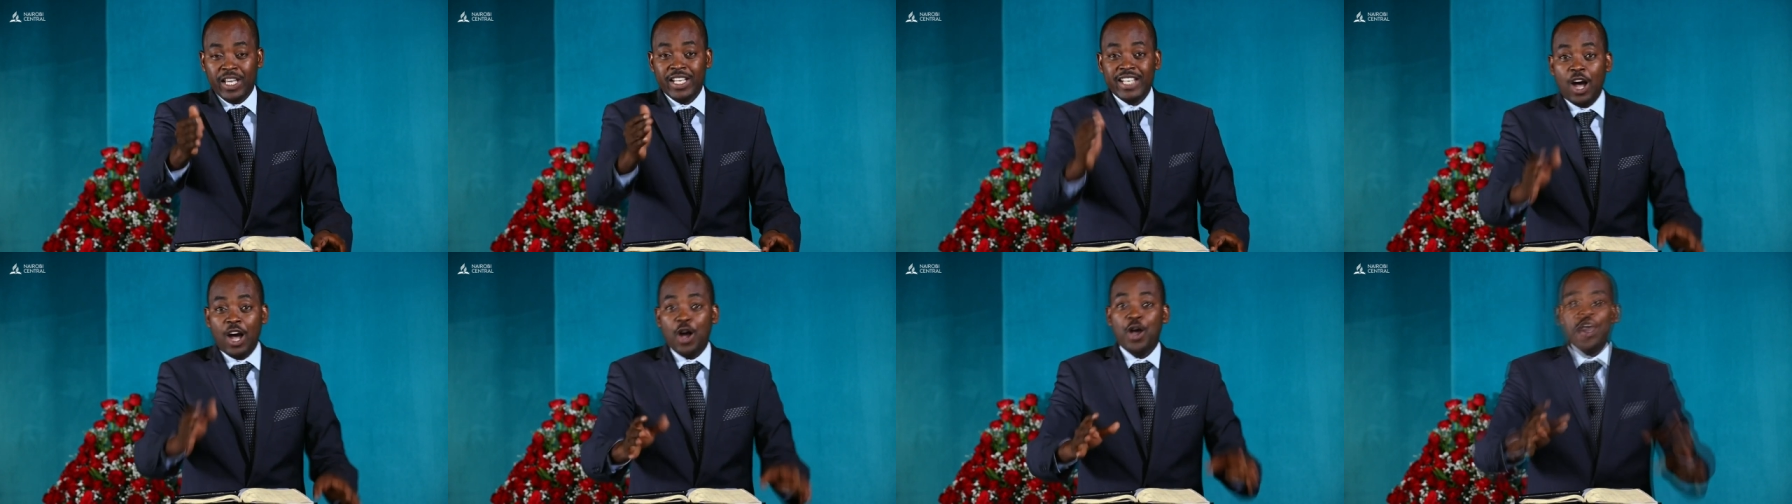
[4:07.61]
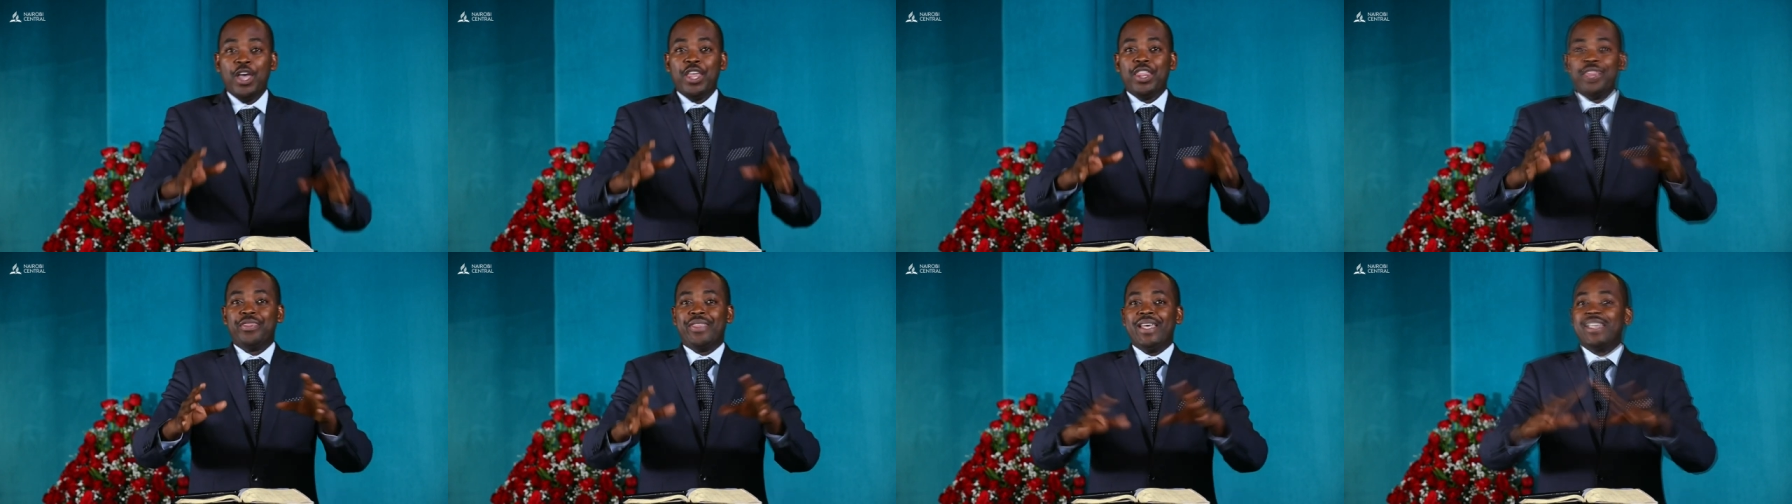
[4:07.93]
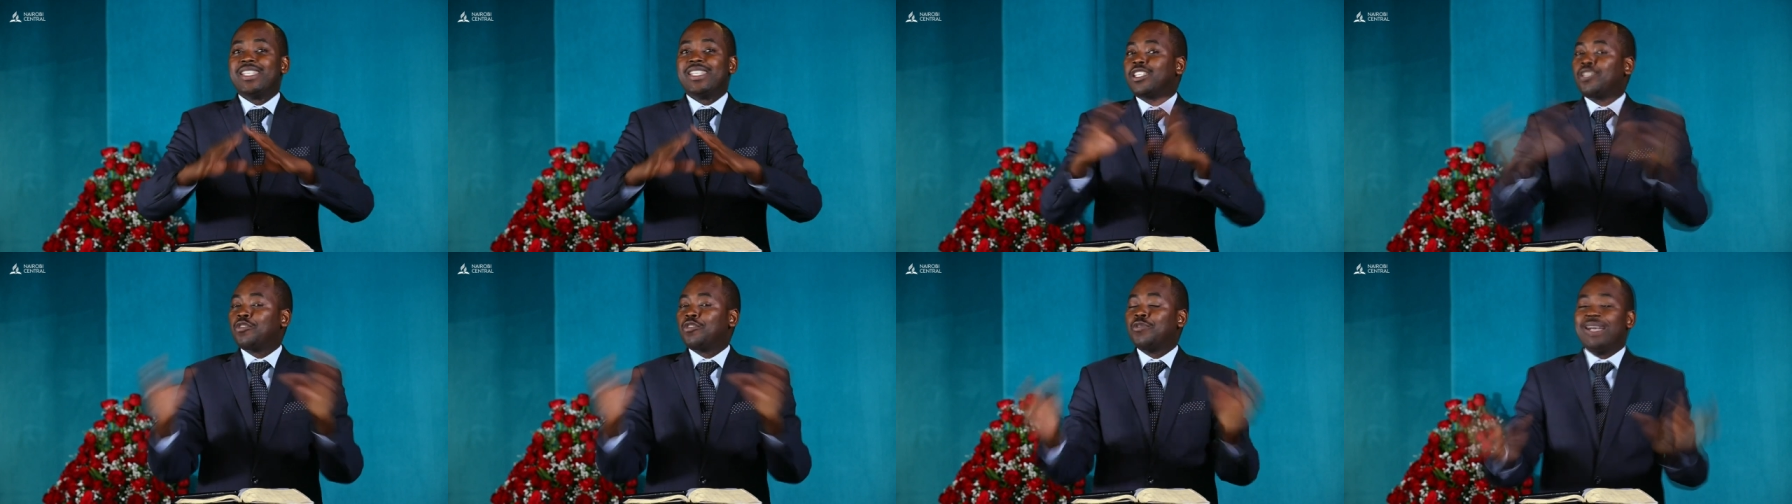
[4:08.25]
Now,
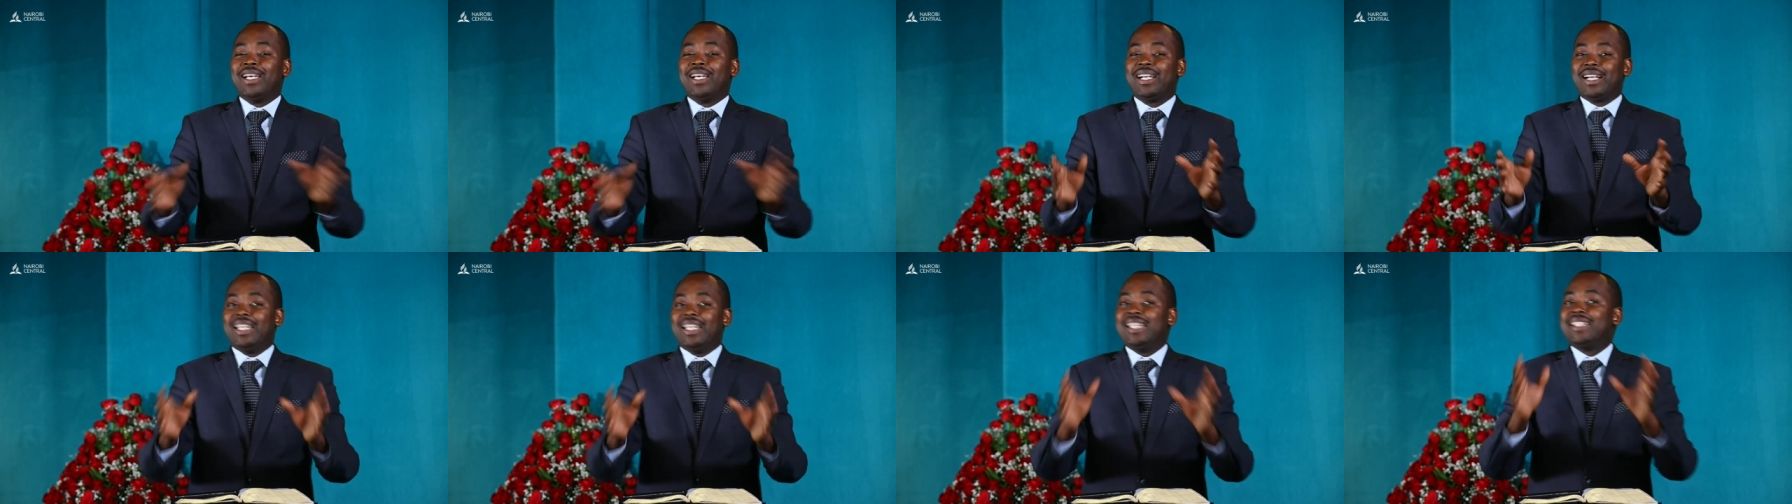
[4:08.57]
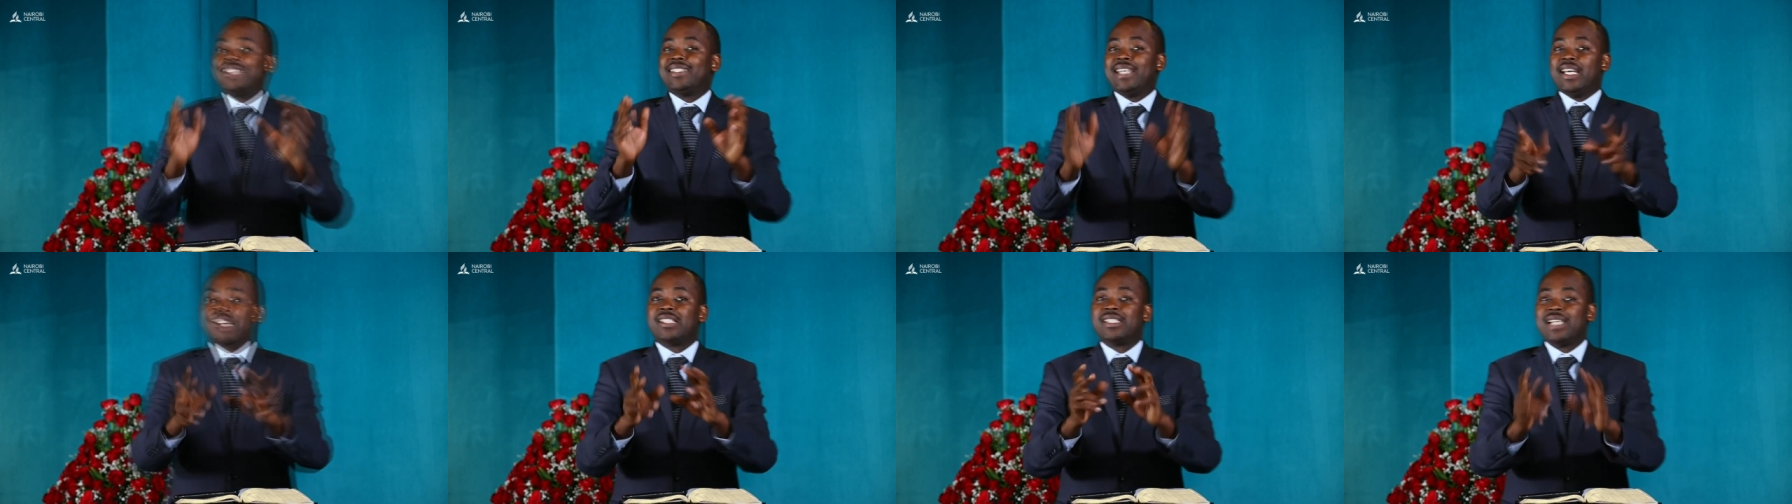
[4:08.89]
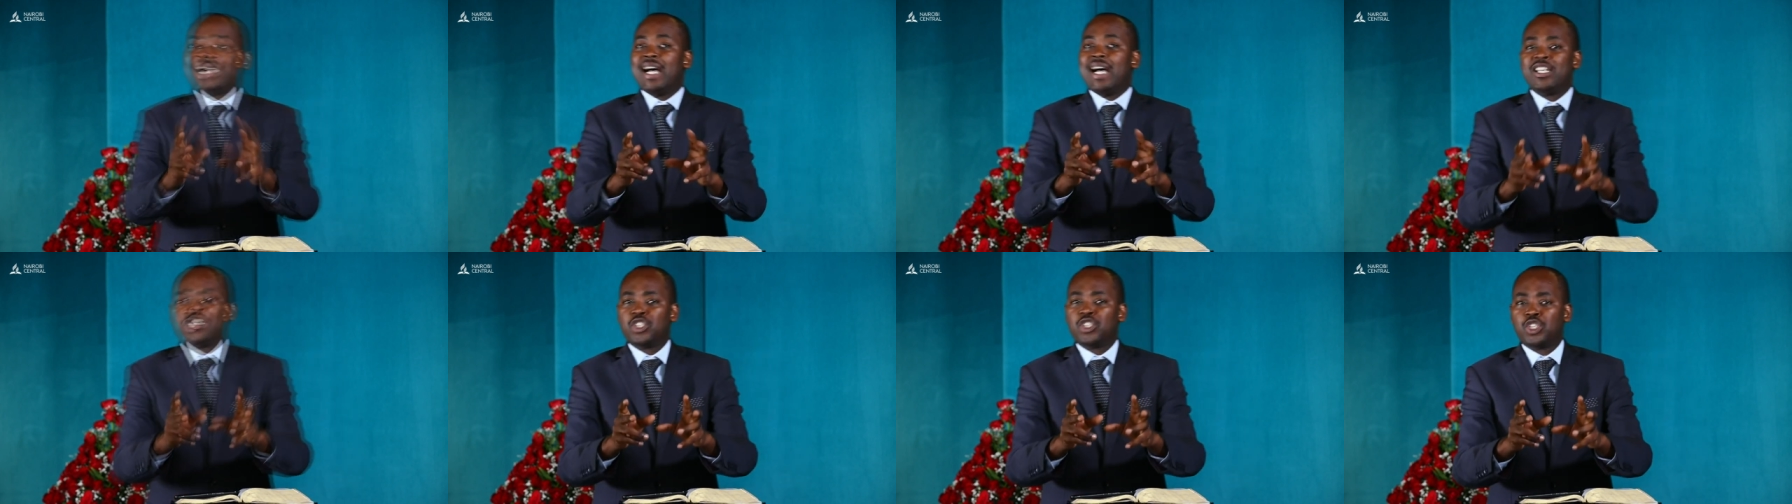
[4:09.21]
this quickly takes
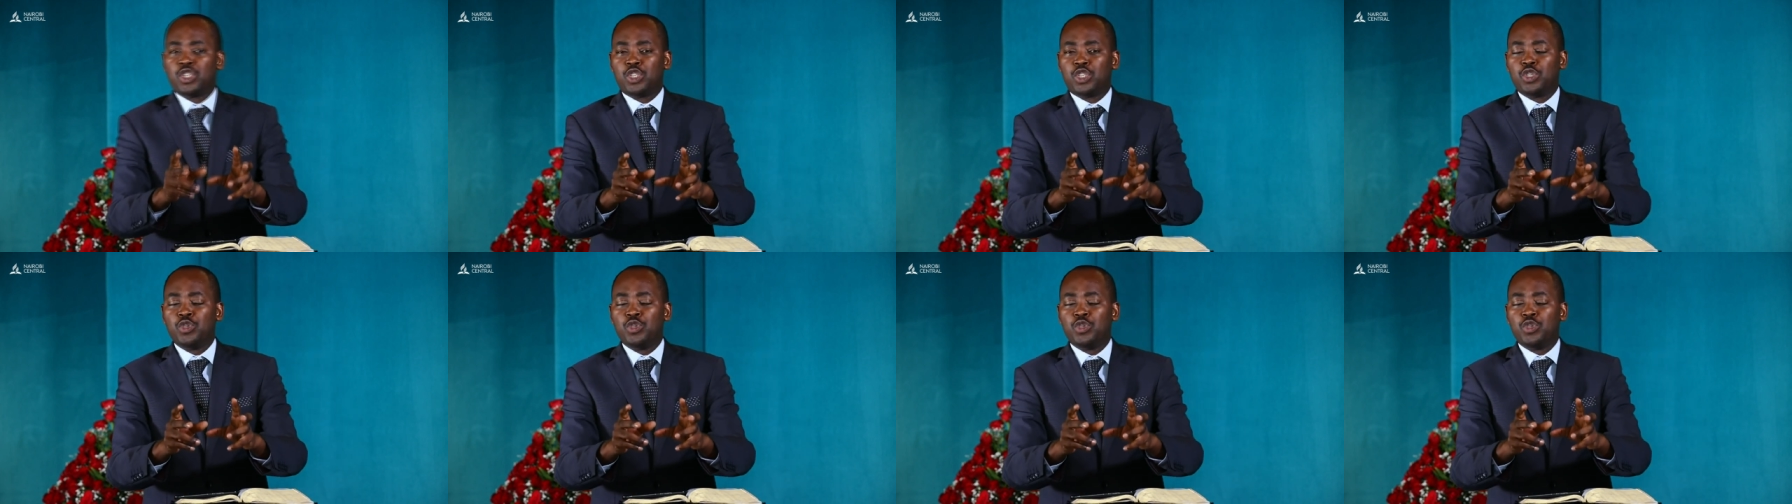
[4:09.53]
us